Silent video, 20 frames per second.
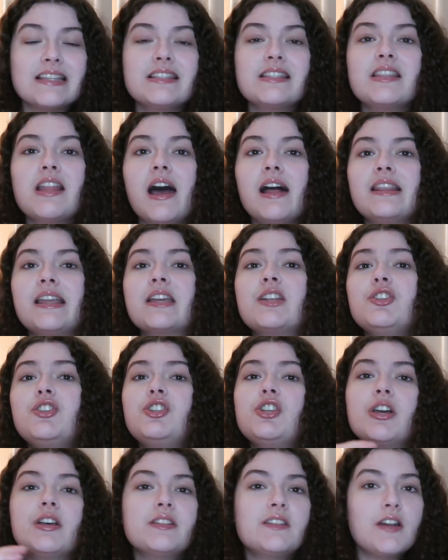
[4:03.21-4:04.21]
It's not like
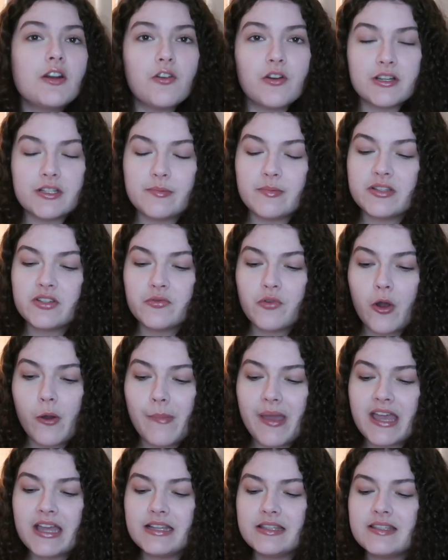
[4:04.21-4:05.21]
just a Christmas
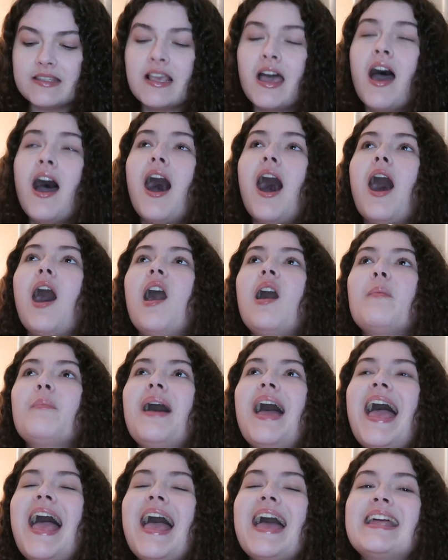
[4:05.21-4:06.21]
romance.
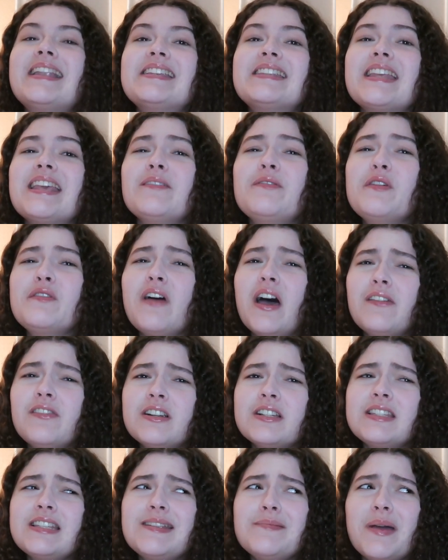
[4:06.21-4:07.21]
And if you've
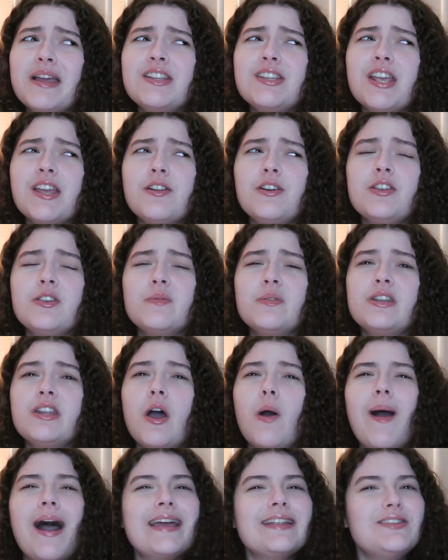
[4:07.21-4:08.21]
ever seen my channel, you would
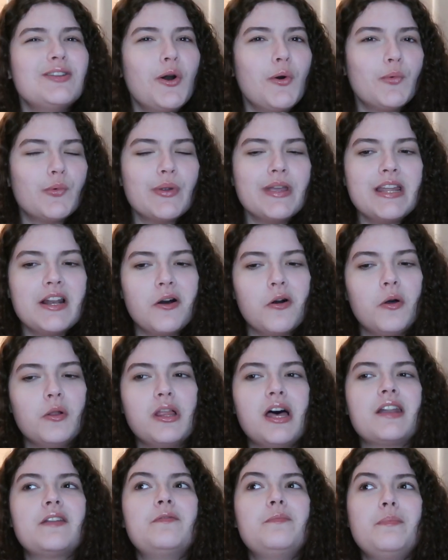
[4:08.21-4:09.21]
know I don't read a whole
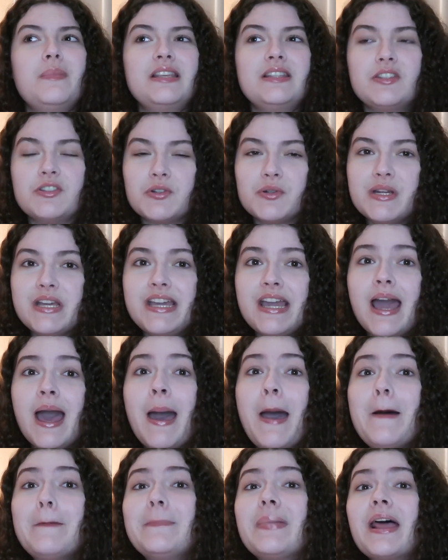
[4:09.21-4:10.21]
lot of mystery,
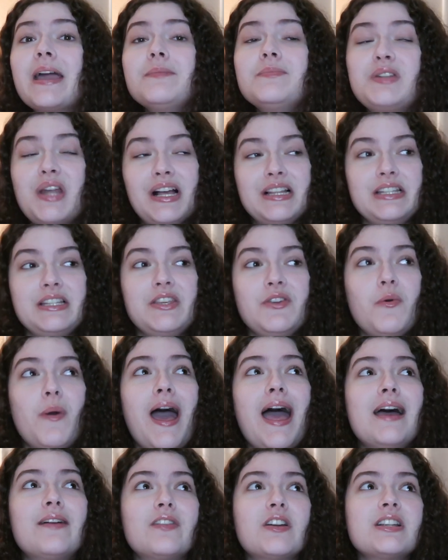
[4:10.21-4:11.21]
but I'm telling you,
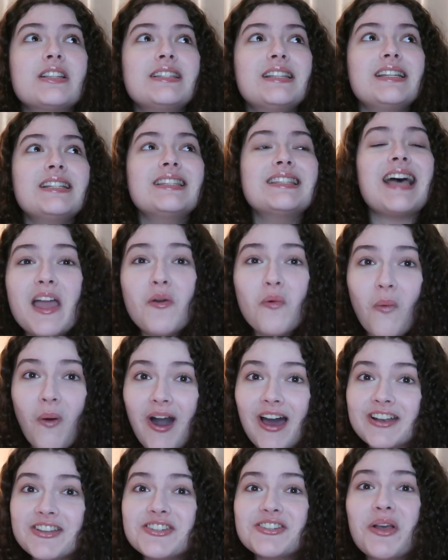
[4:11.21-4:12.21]
ever since I
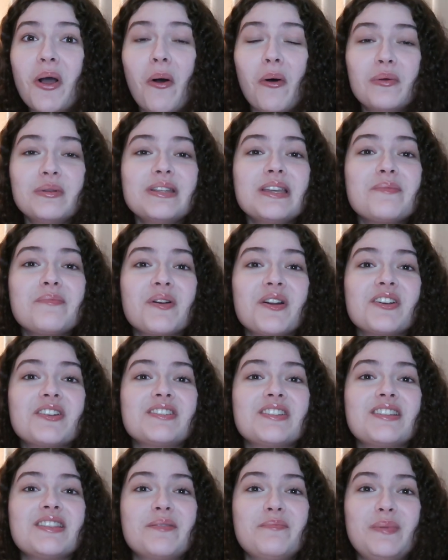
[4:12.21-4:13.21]
watched Only
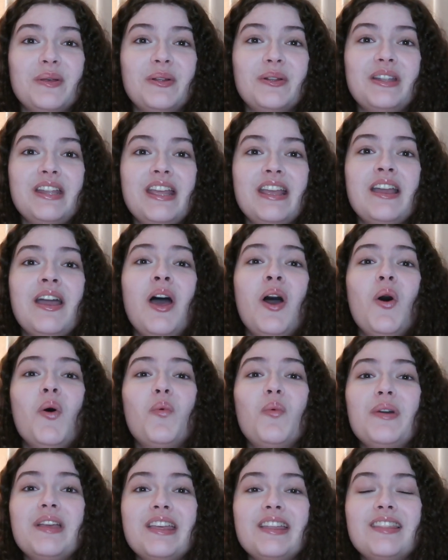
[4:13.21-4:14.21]
Murders in the Building
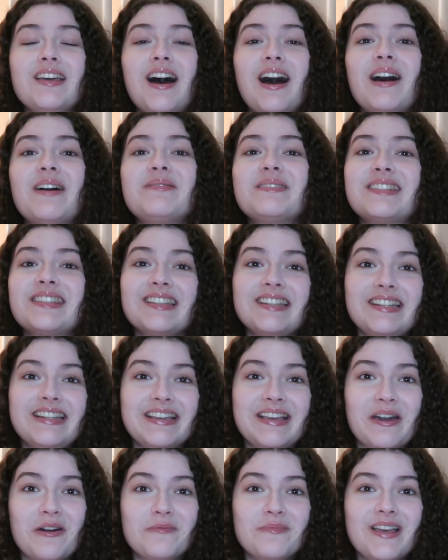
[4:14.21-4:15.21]
with
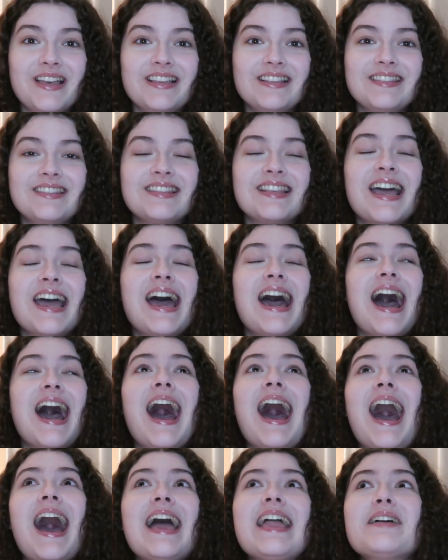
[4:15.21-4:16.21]
Selena Gomez,
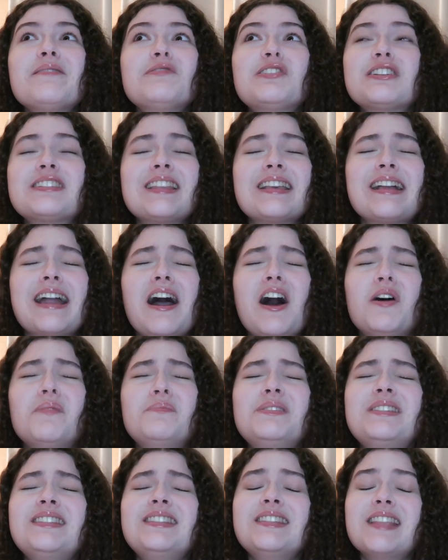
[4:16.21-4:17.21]
I am just like
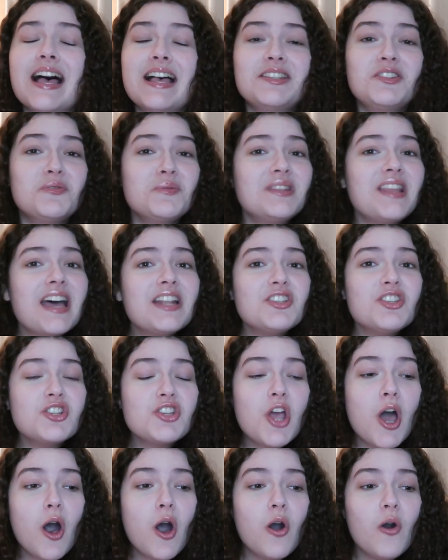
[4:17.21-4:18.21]
obsessed with that
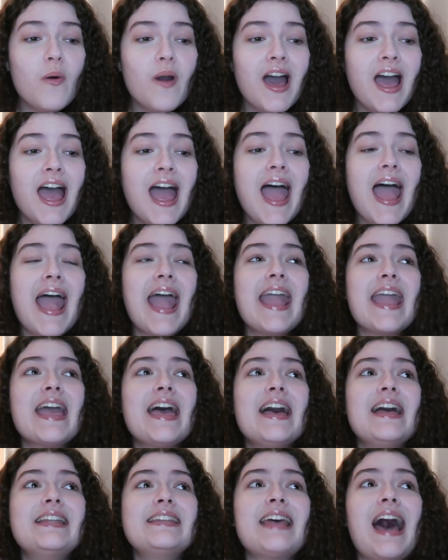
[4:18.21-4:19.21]
show,
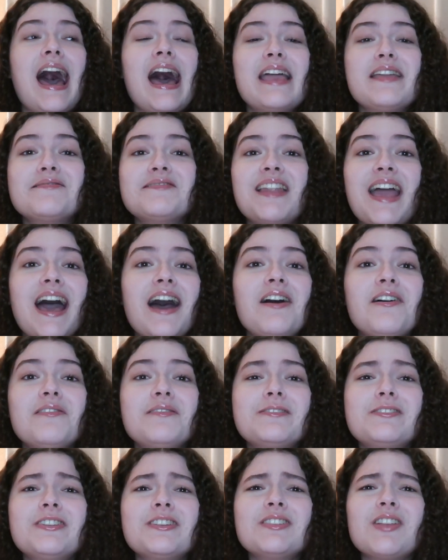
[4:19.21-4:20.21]
and I am
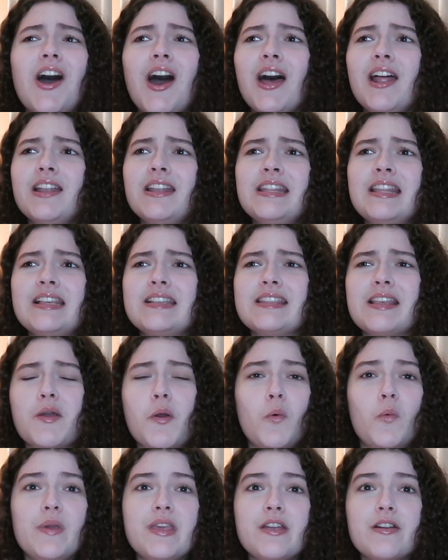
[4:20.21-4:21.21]
now just on this
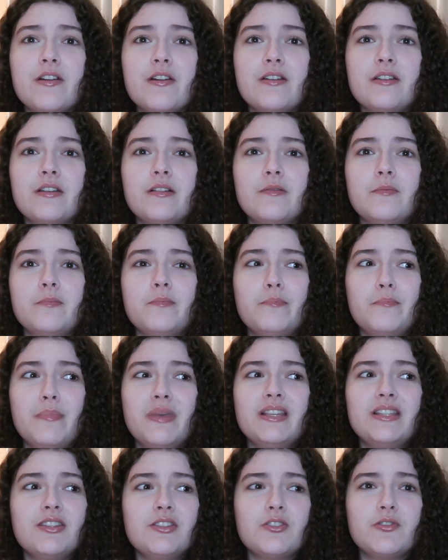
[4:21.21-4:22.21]
like weird
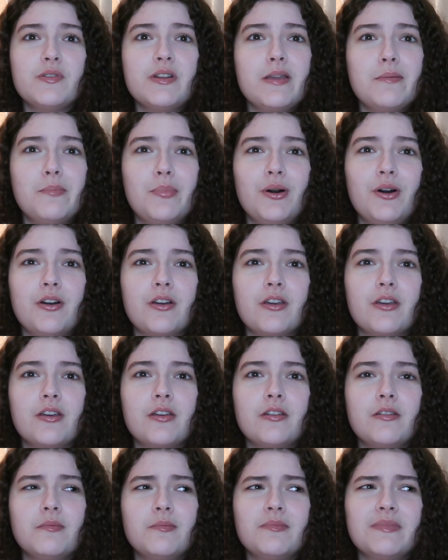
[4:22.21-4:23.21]
mystery book
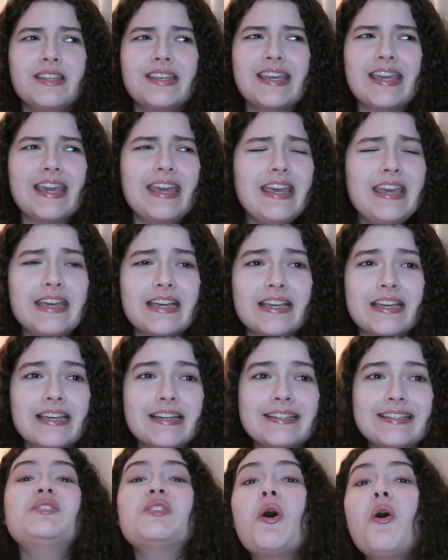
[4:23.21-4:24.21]

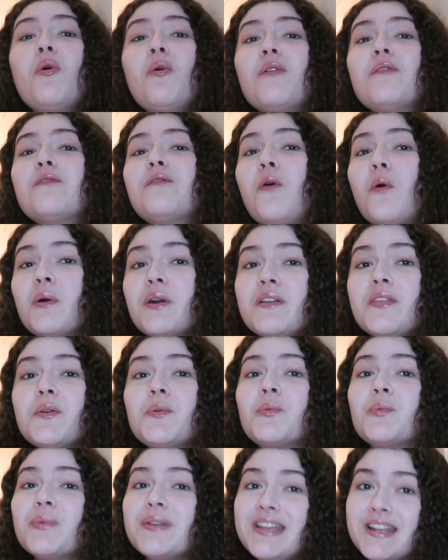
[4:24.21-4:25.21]
kick. So for the
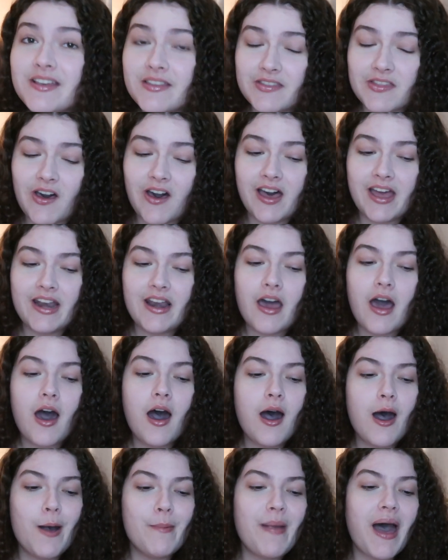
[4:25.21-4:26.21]
readathon,
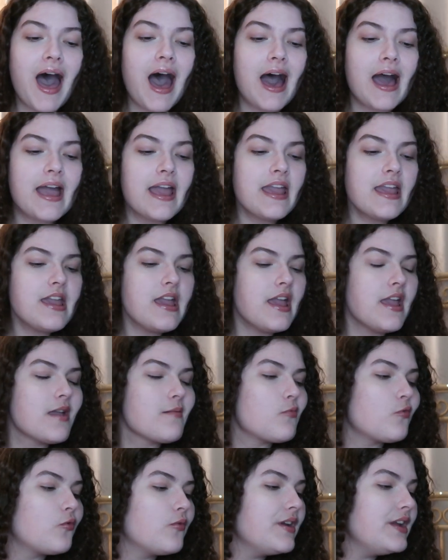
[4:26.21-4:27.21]
I
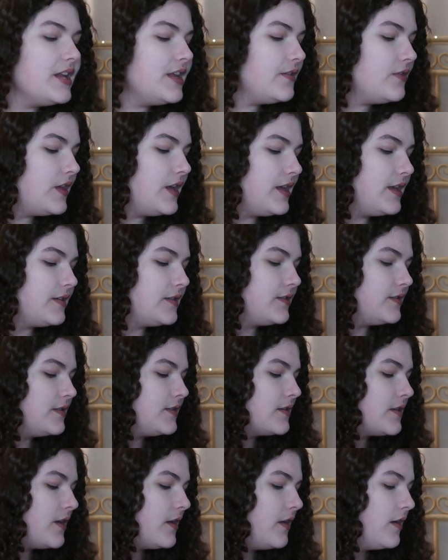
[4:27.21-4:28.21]
am reading this.